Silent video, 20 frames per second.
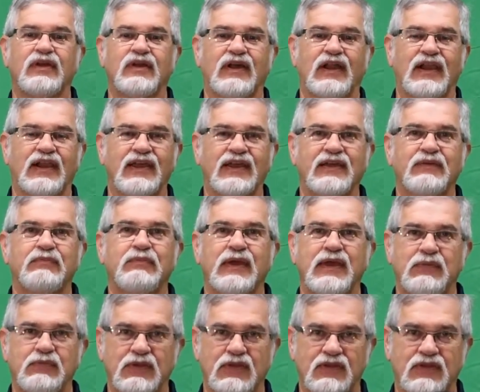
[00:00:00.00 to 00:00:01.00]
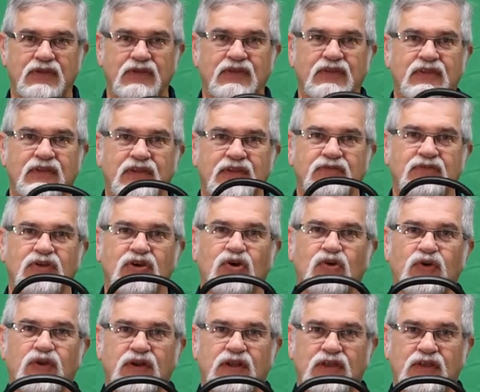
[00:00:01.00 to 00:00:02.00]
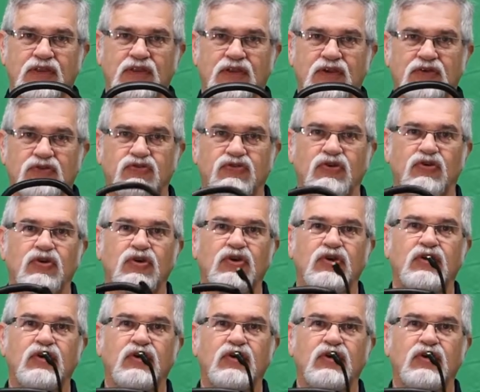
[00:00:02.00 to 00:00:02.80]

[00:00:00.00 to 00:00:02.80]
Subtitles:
click maybe even going in there. So